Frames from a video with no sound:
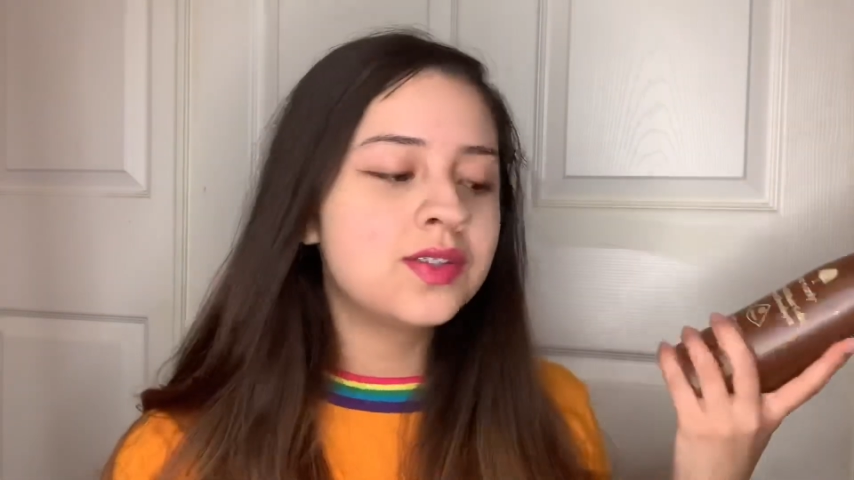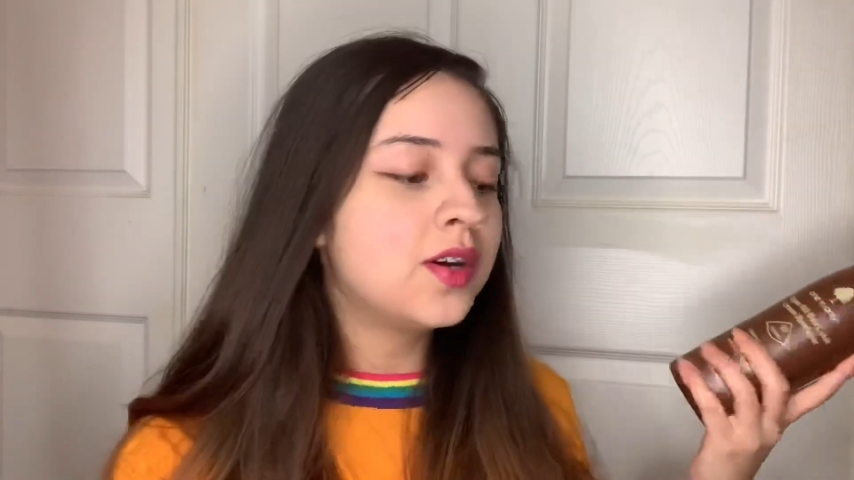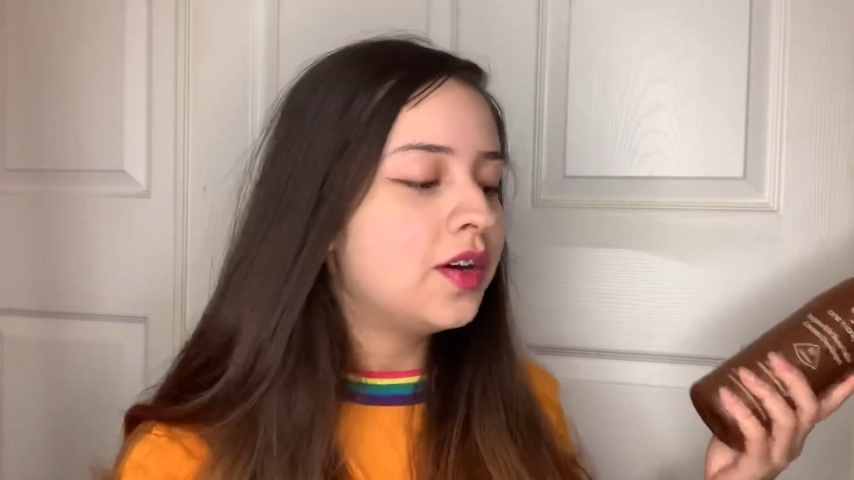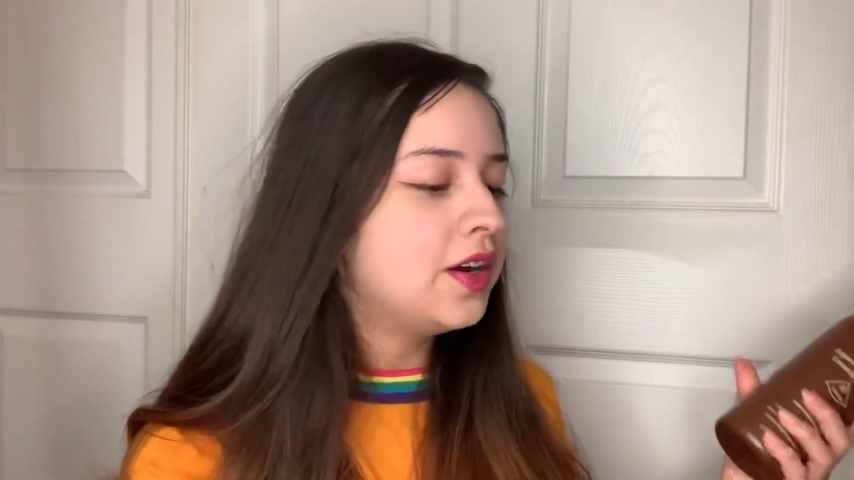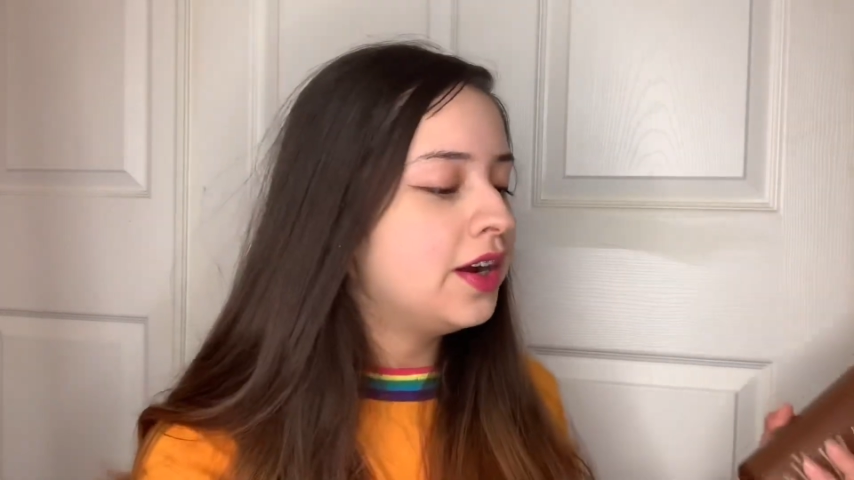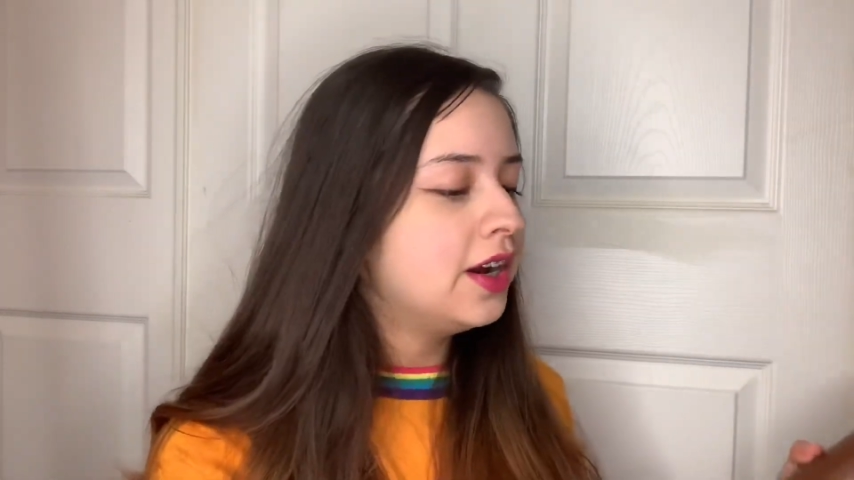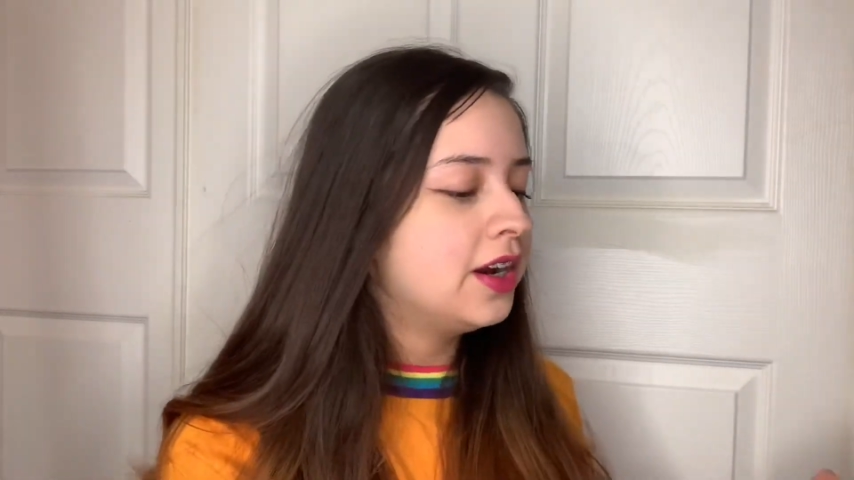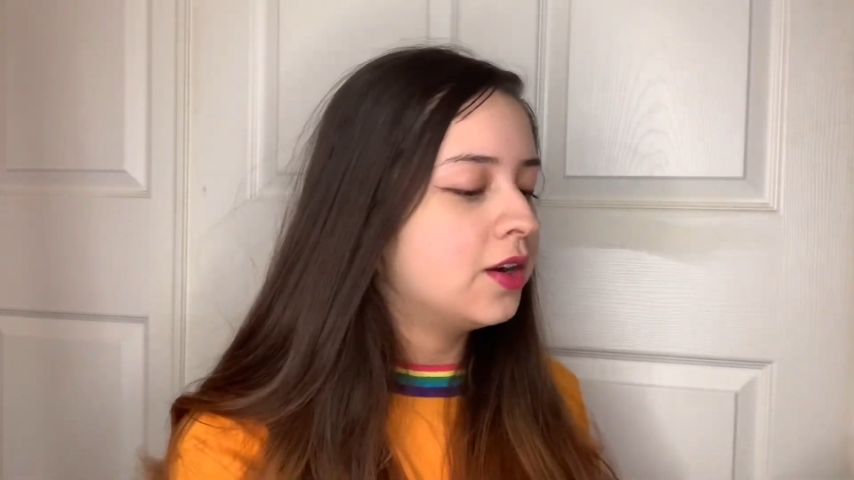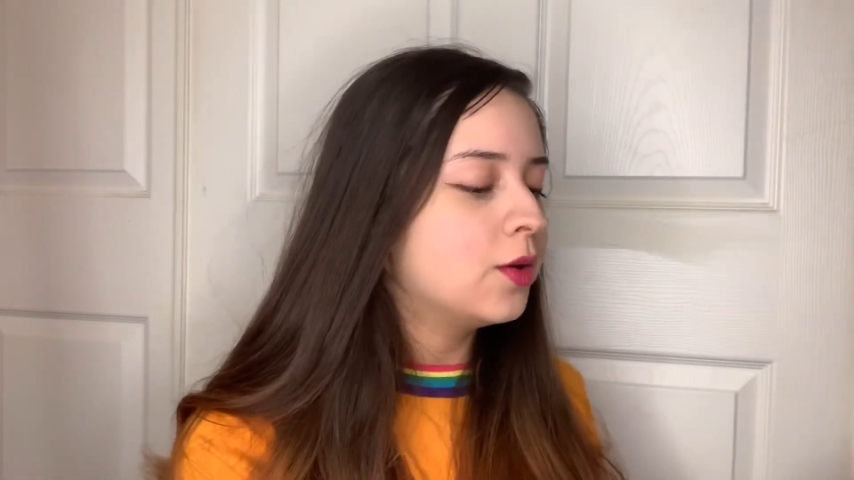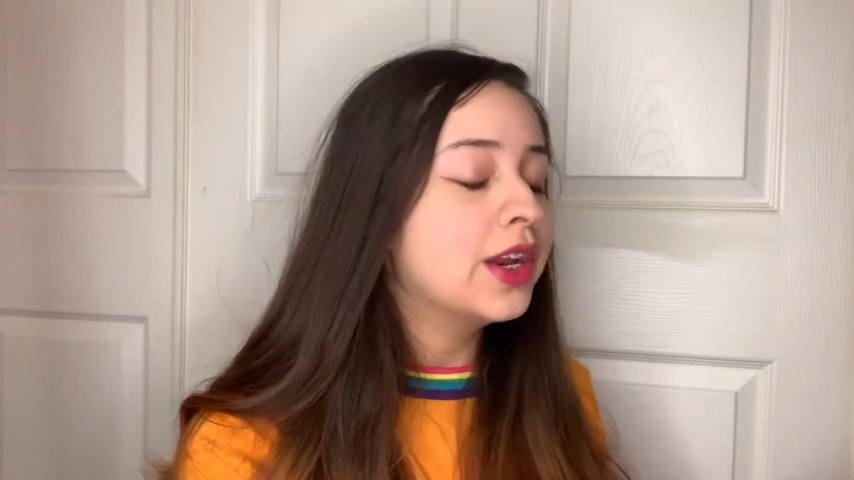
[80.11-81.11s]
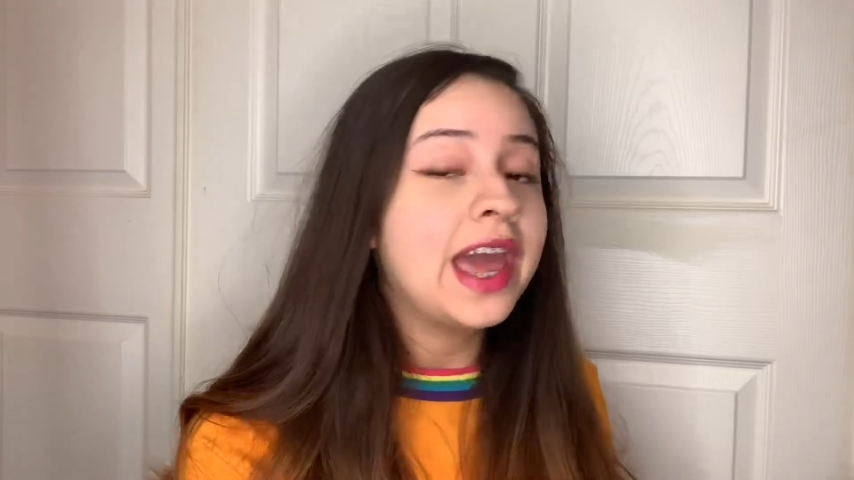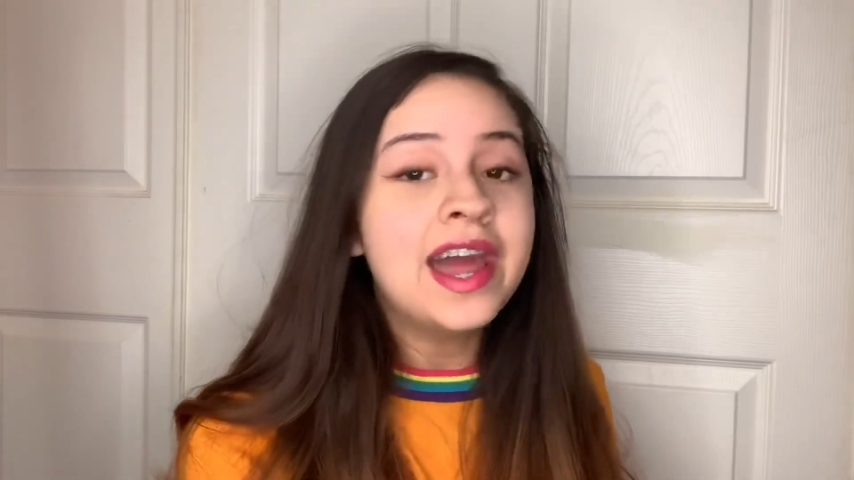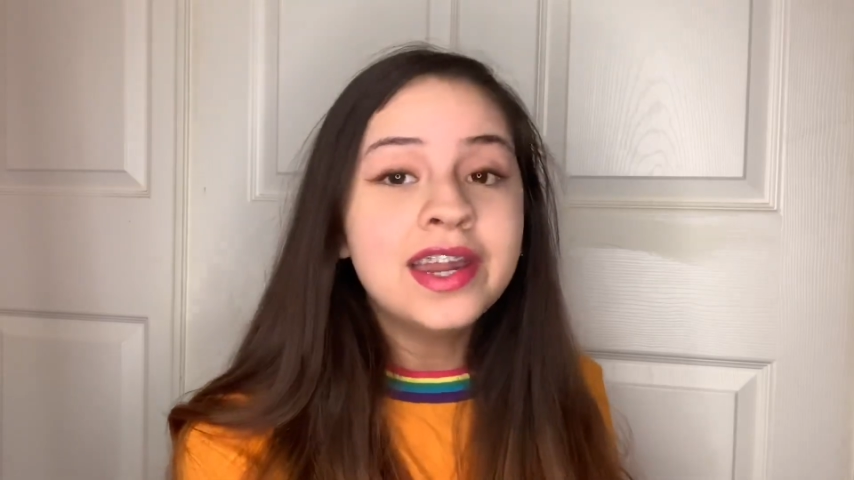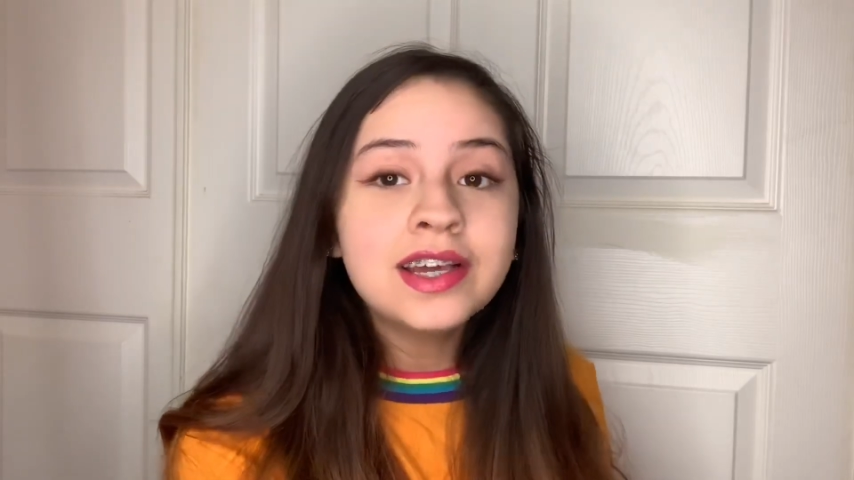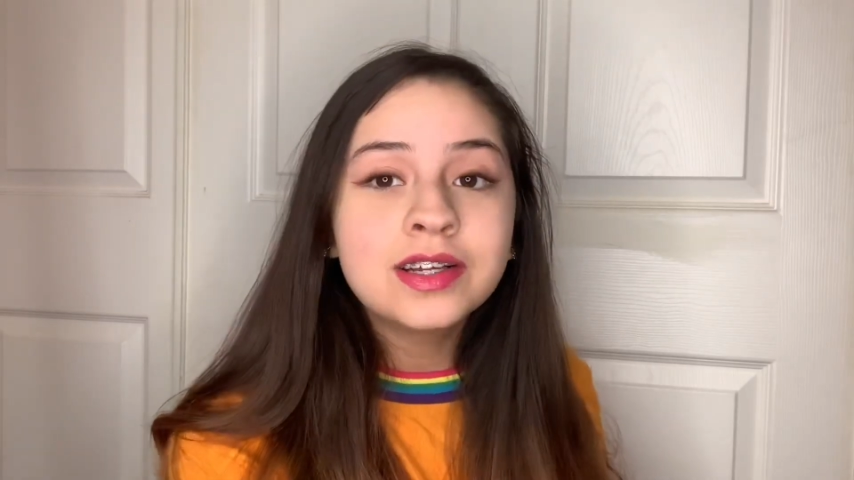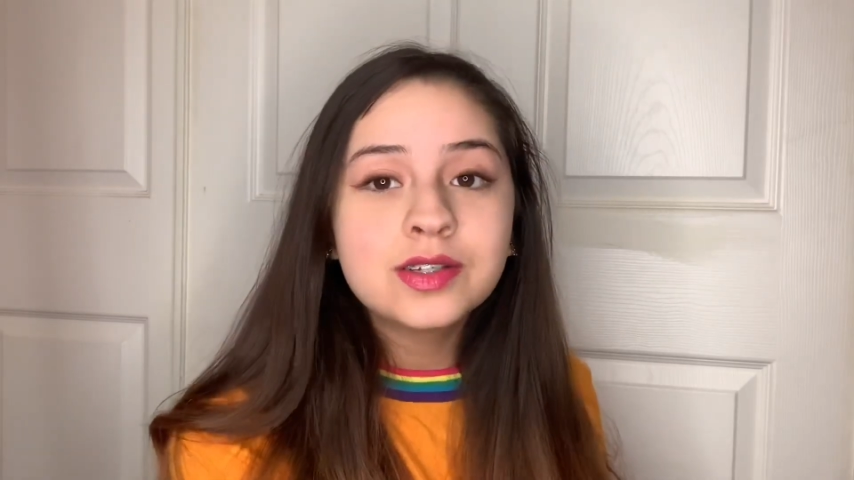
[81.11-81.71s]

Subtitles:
are organic,